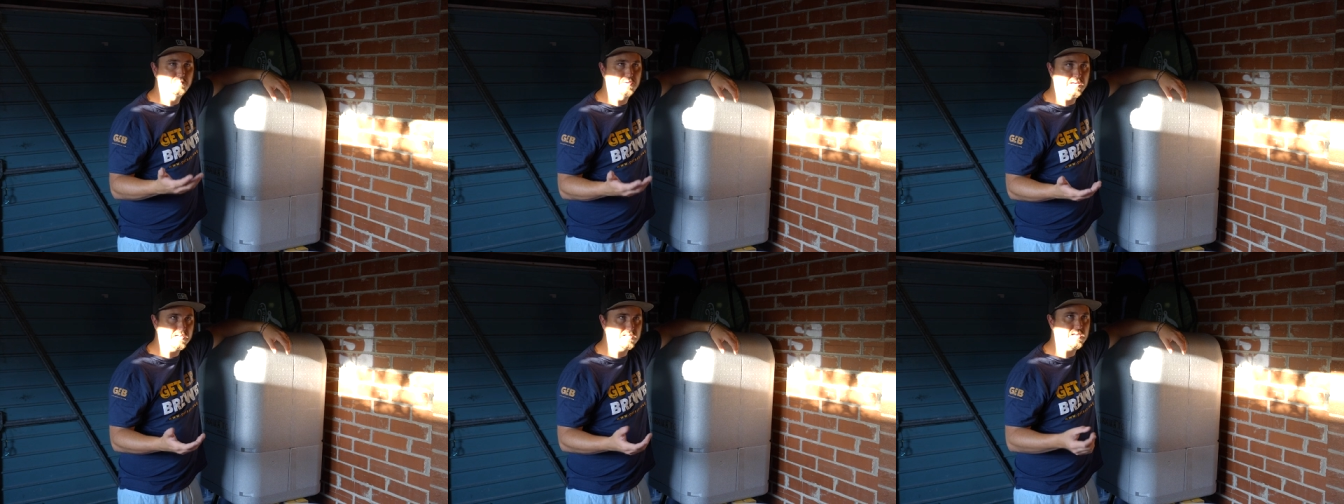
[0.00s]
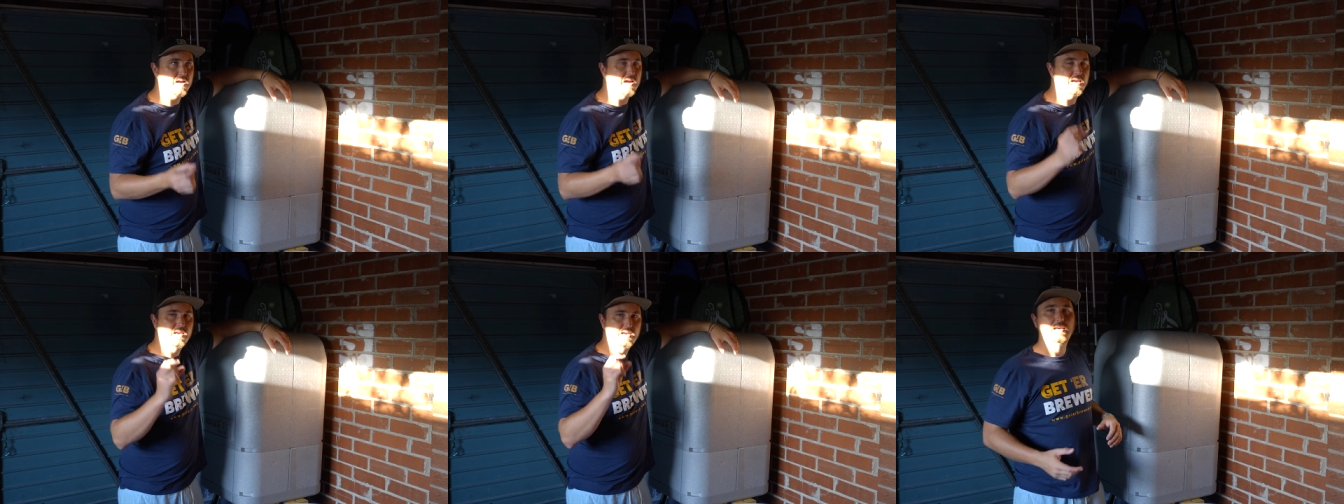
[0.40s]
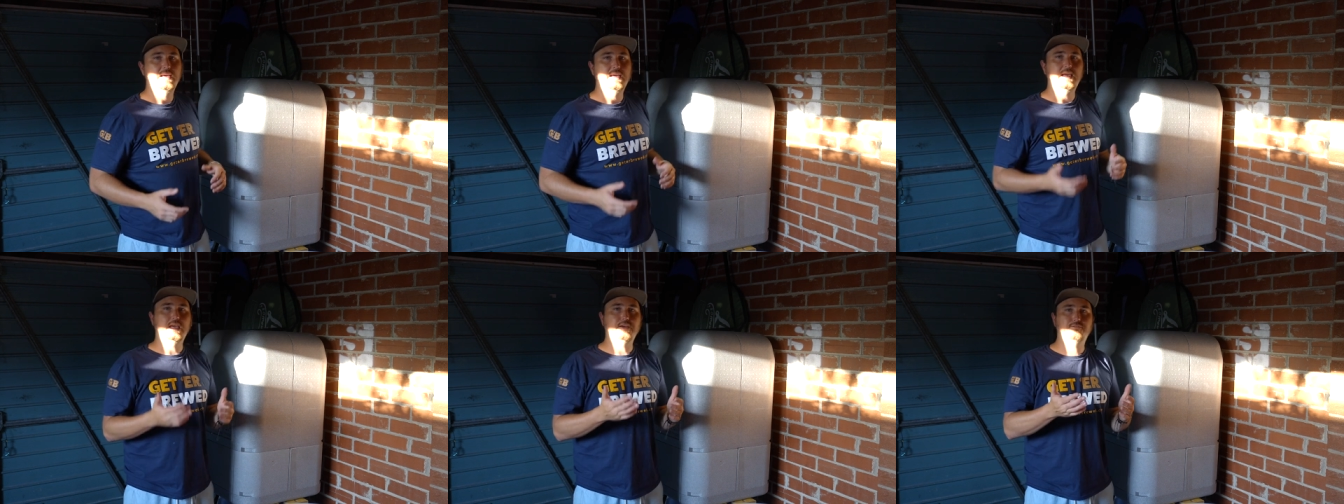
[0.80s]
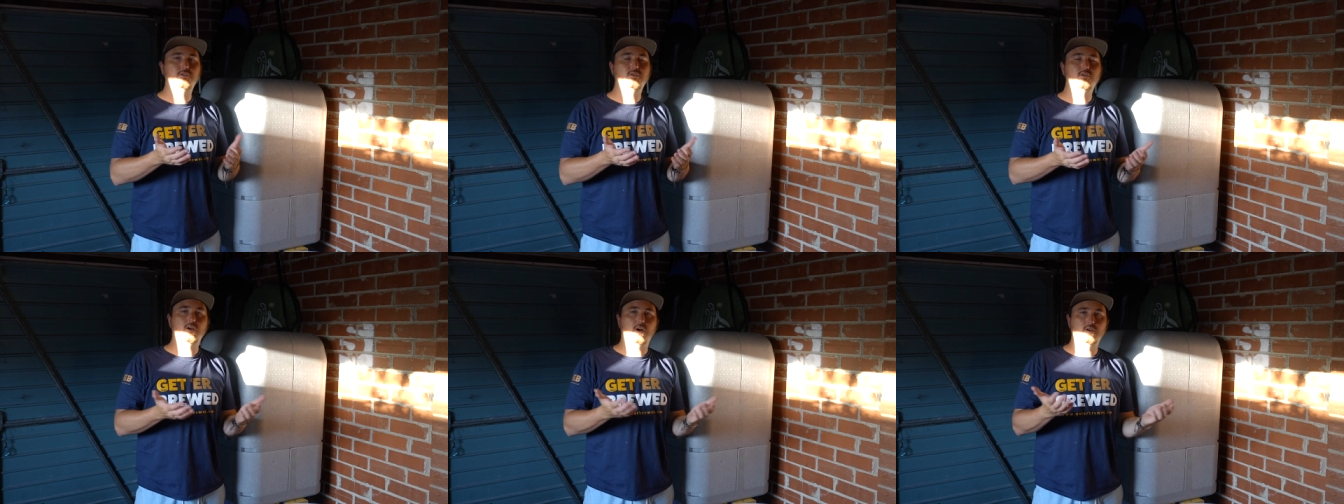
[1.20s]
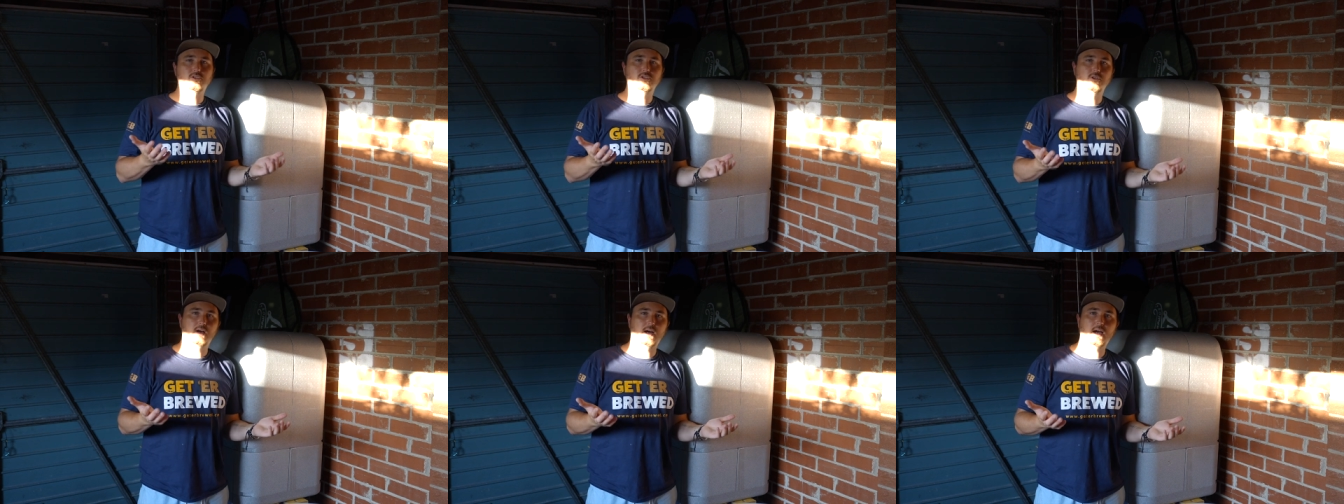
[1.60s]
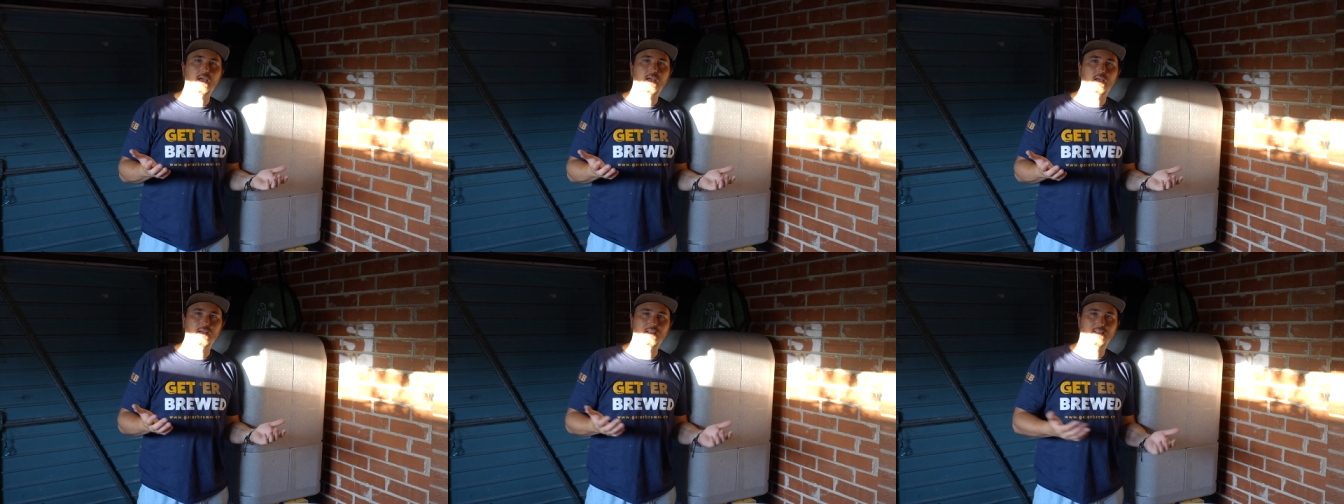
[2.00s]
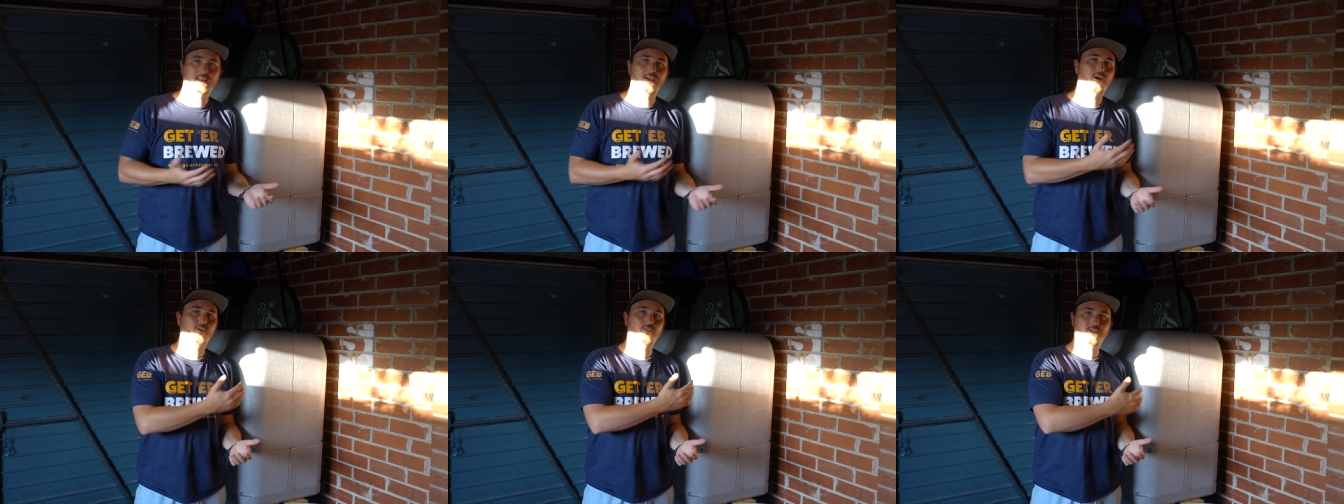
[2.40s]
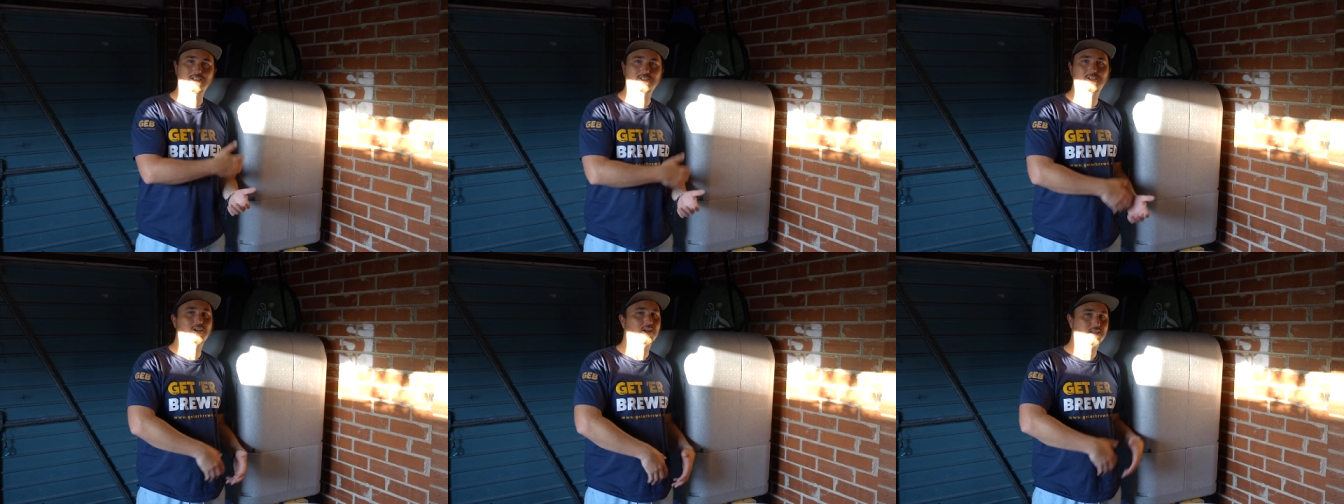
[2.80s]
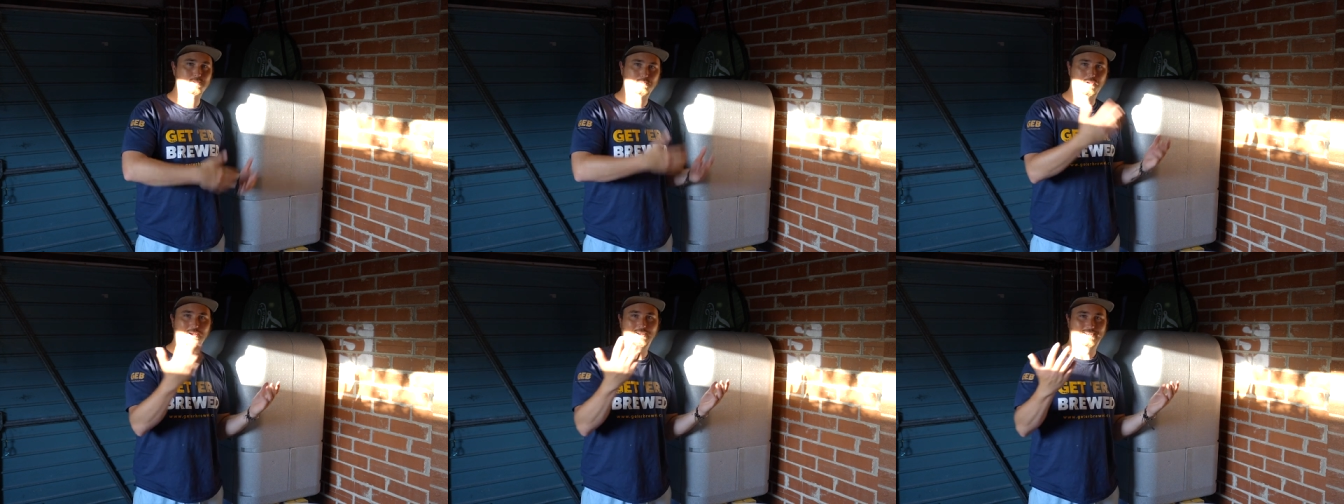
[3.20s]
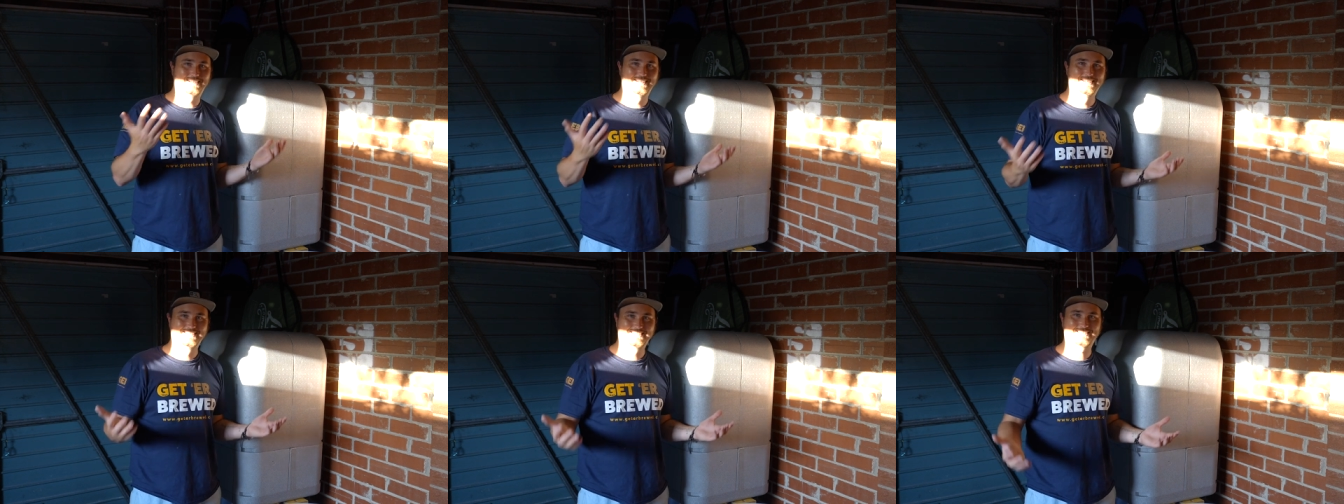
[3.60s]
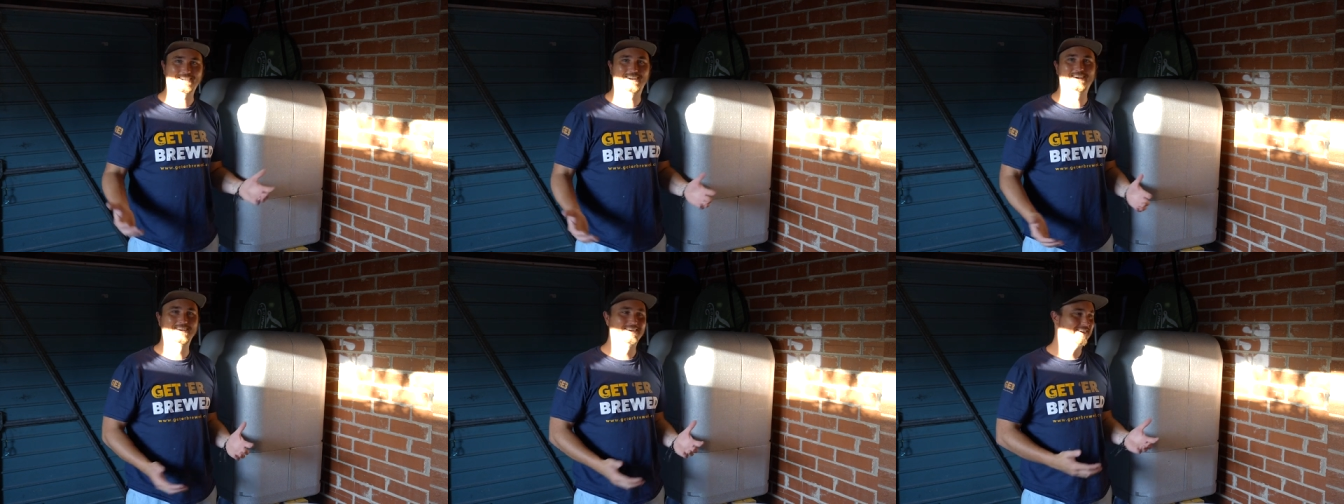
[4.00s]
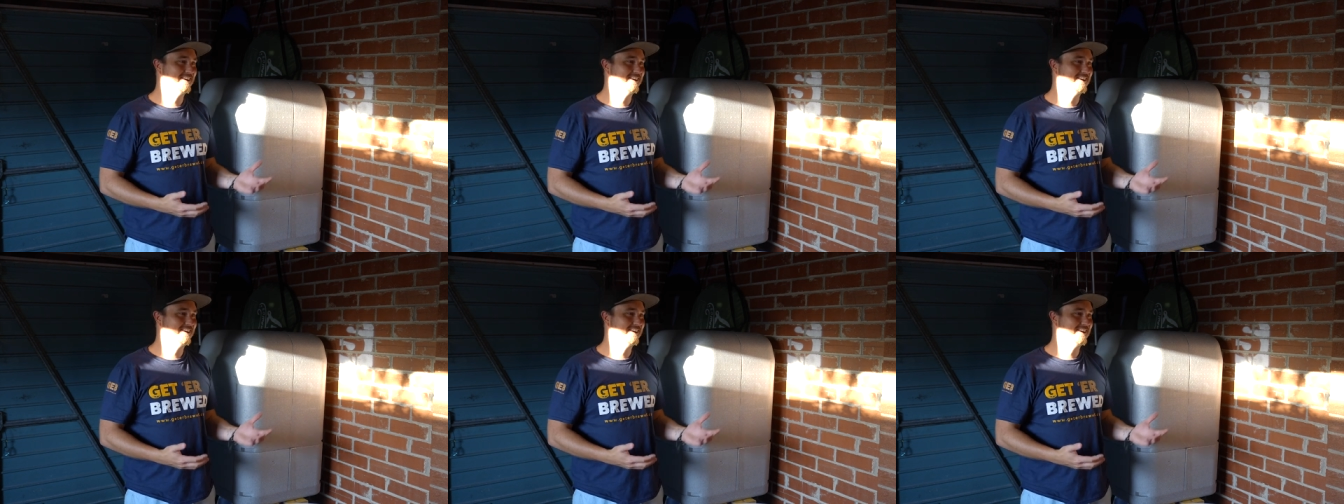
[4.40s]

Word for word: psi. If you go too high, the whole thing's gonna explode. So